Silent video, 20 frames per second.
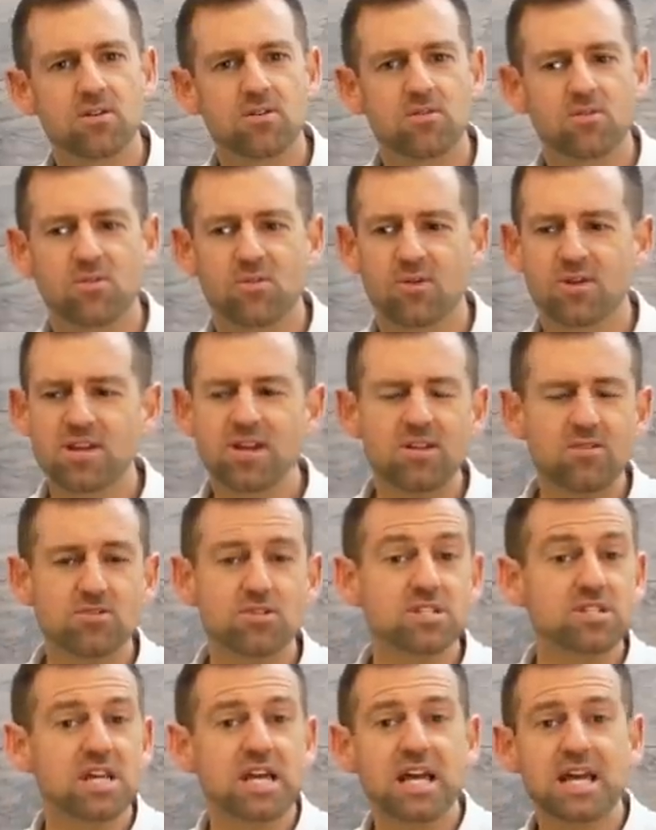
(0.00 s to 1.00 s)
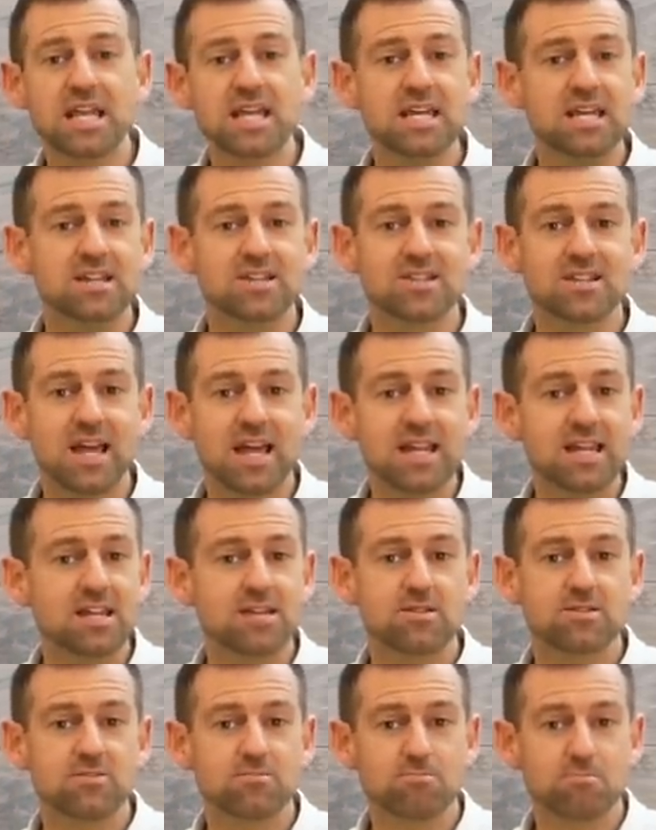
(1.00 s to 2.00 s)
or you know just any any
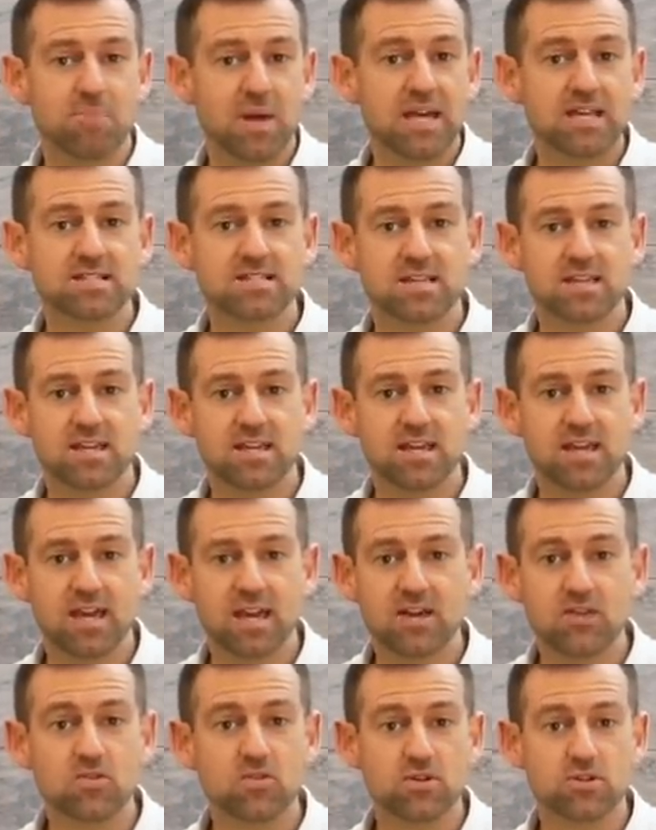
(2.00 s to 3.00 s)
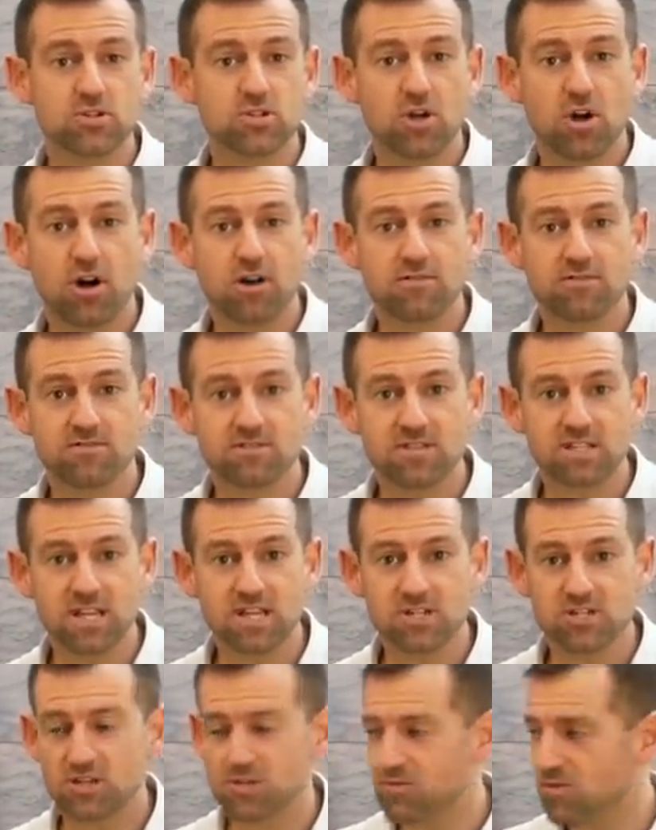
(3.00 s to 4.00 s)
basic english
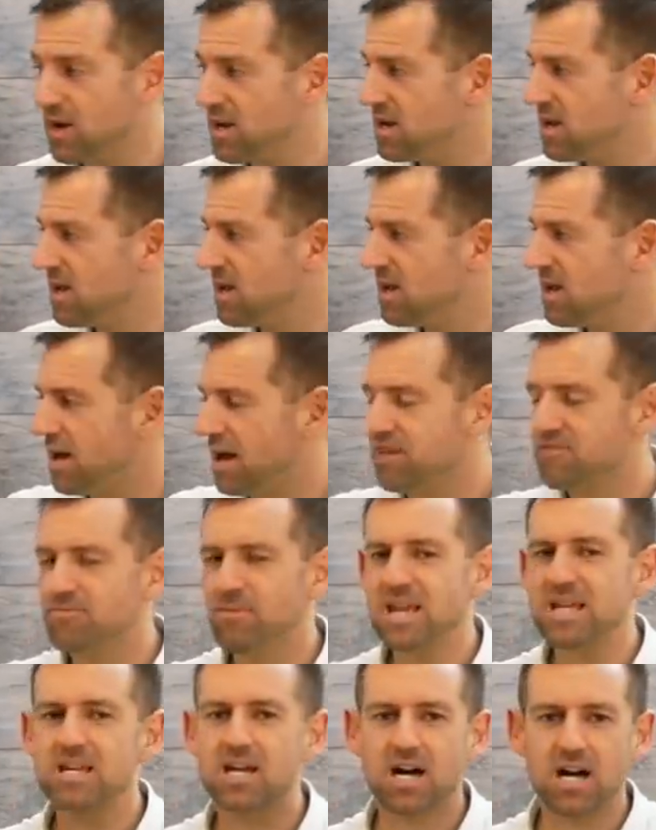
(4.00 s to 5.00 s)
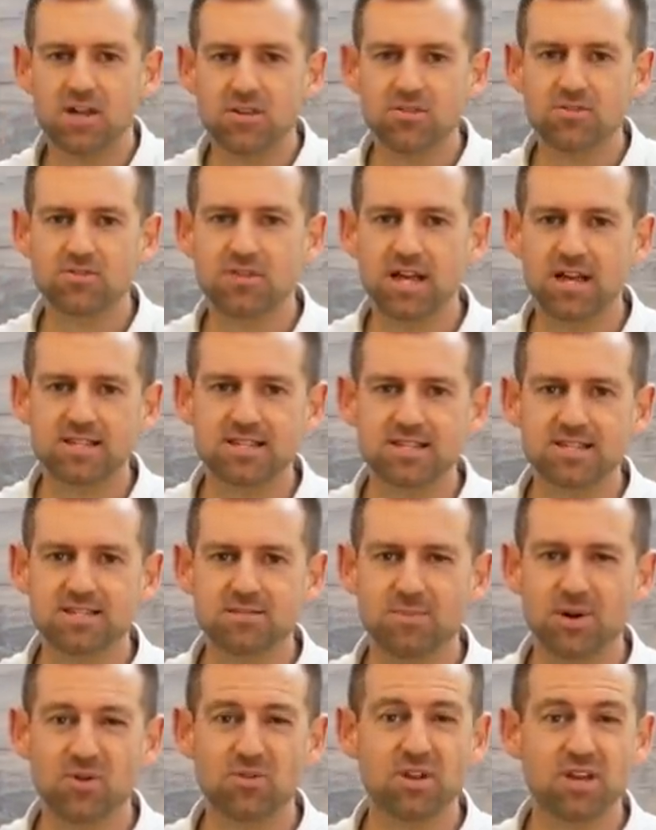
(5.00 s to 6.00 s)
conversation right i've made other lessons
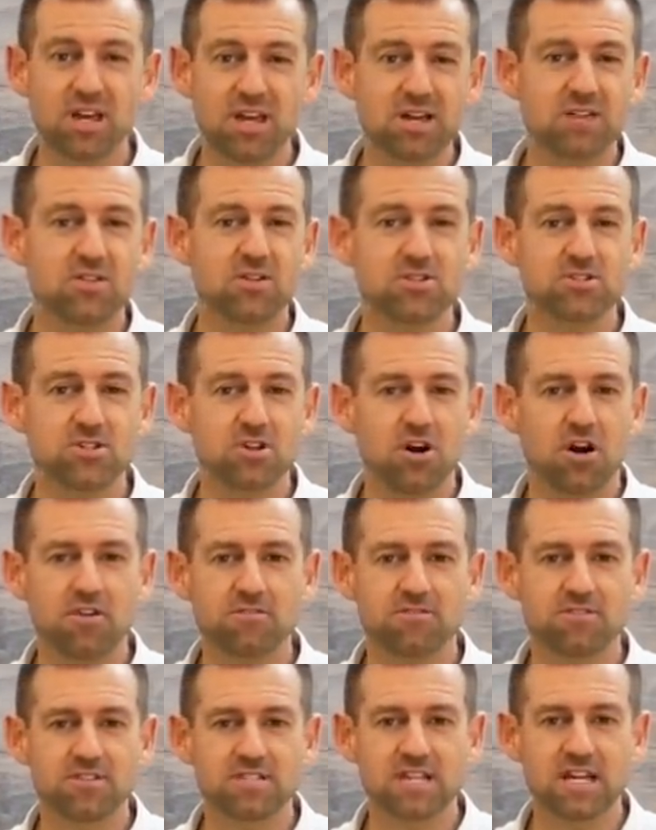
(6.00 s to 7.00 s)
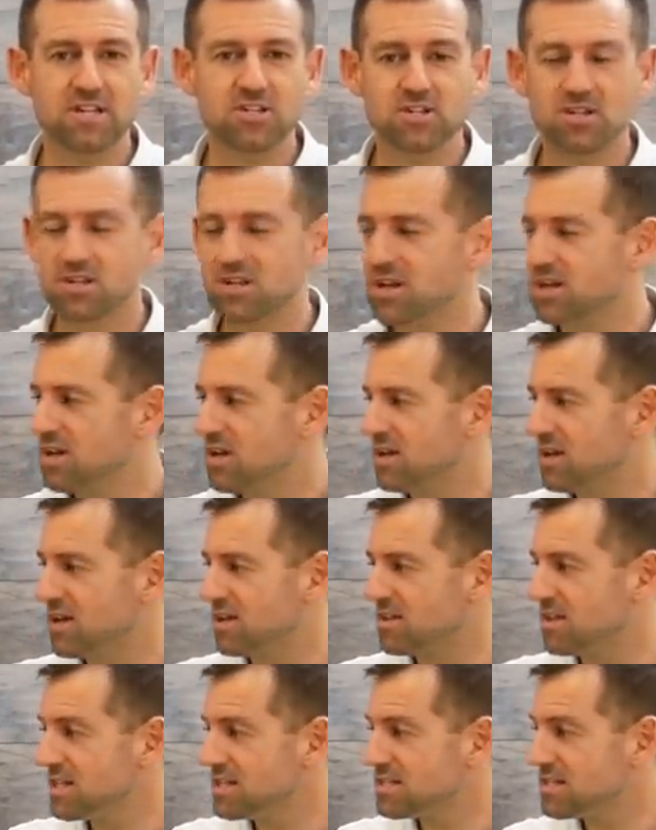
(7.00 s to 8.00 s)
about english conversation
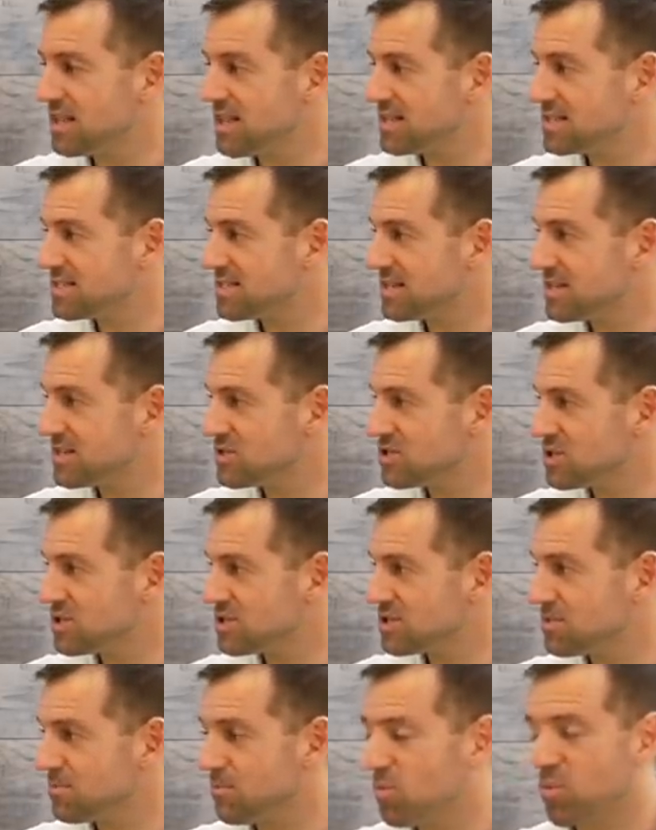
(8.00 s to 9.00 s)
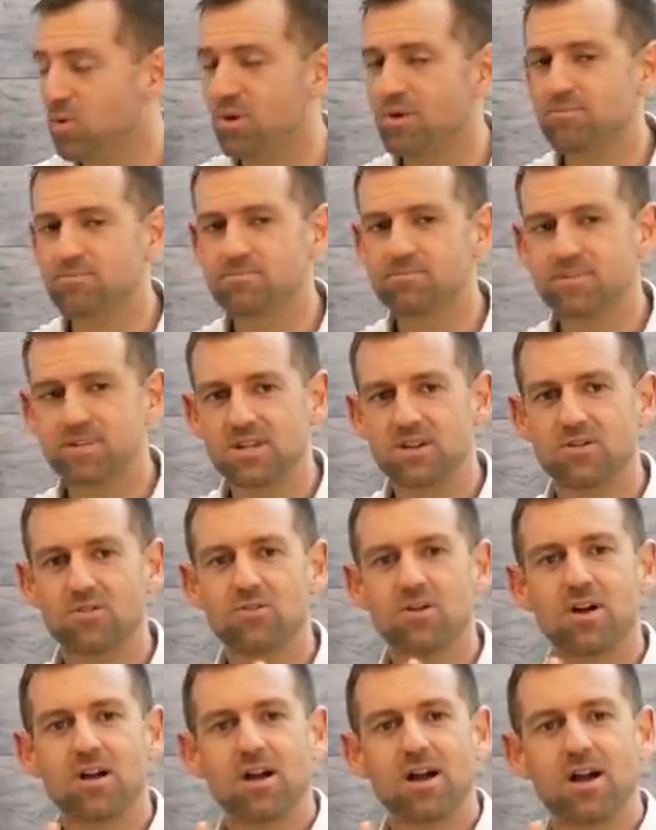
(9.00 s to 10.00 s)
uh, this lesson is just more you
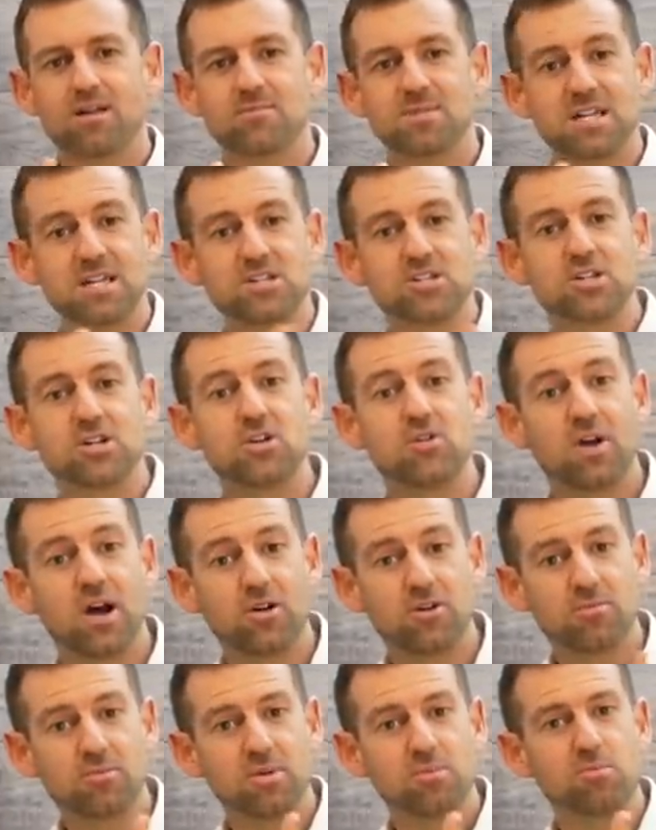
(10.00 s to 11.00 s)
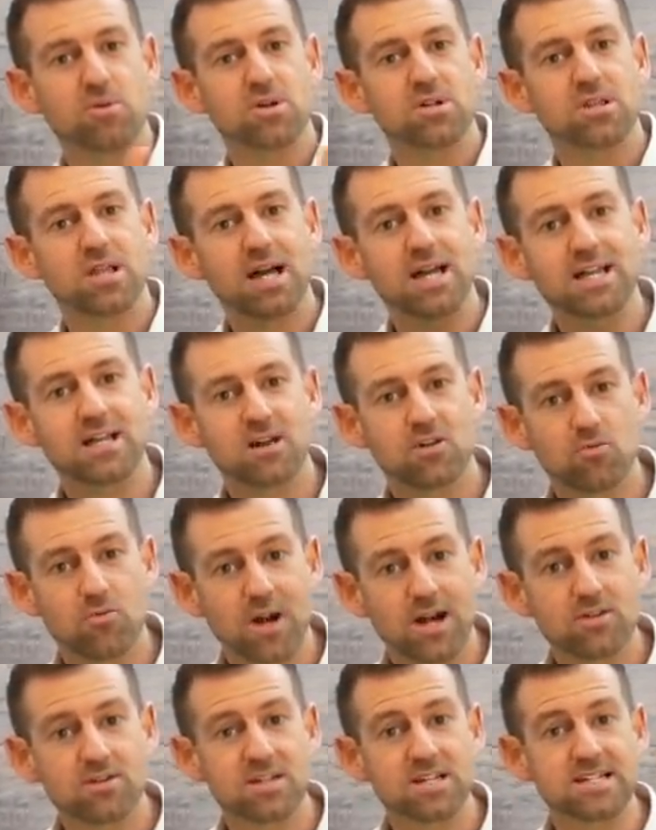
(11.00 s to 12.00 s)
know i'm teaching you how to be polite
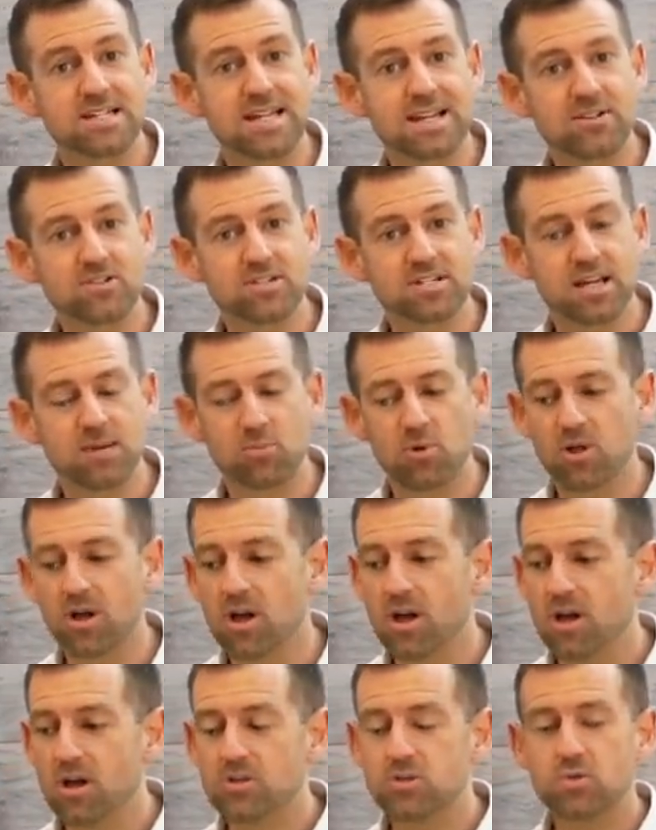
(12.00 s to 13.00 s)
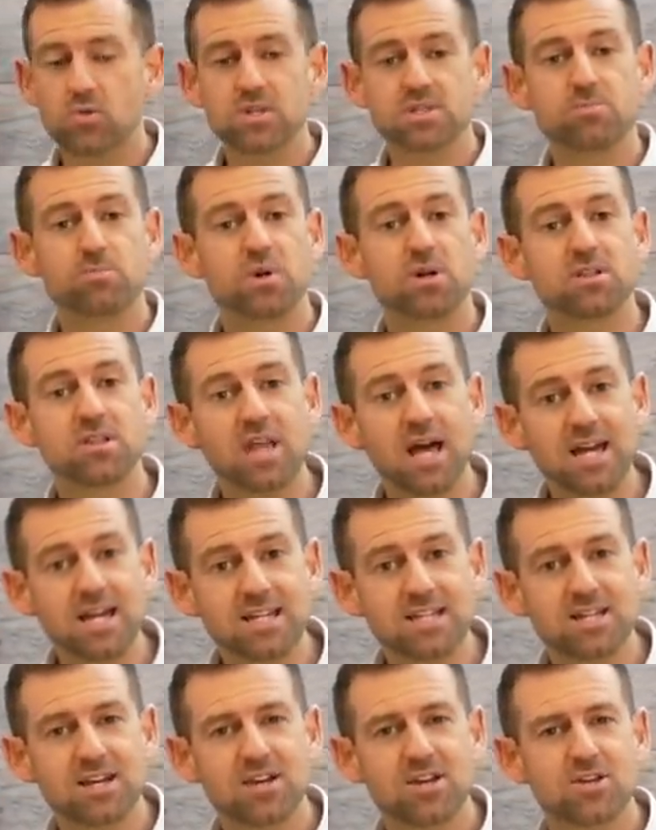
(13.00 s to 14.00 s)
around a dinner table so it's
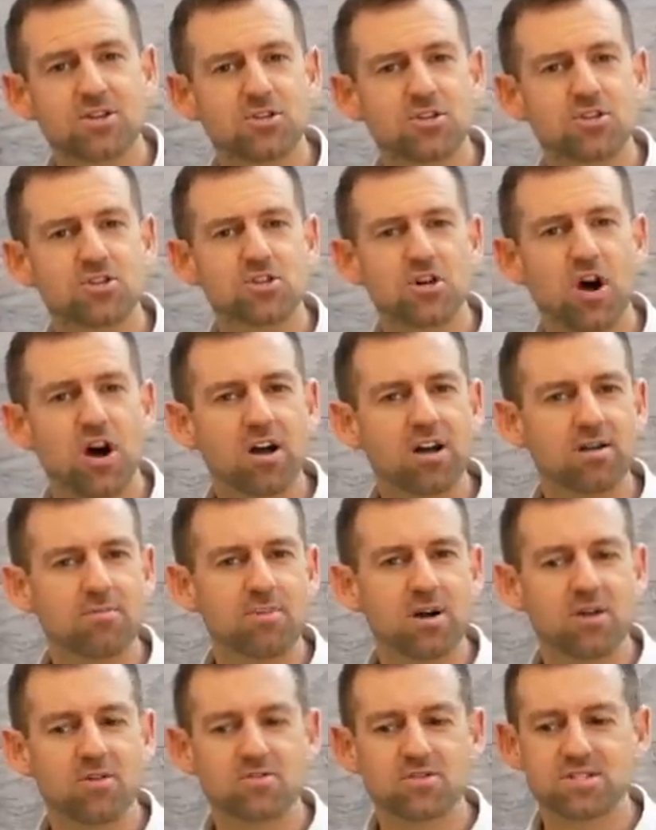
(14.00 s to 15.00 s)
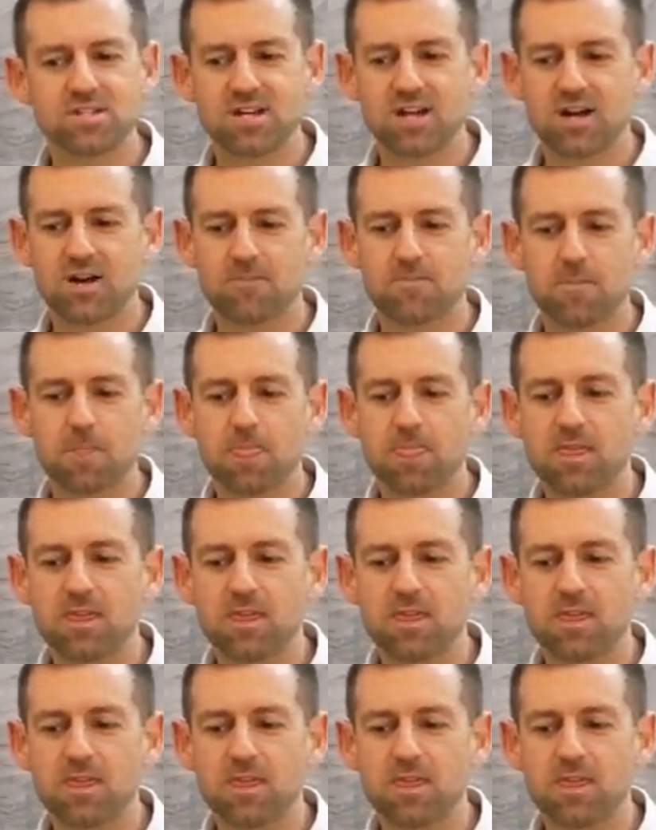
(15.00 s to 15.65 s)
polite to talk about um,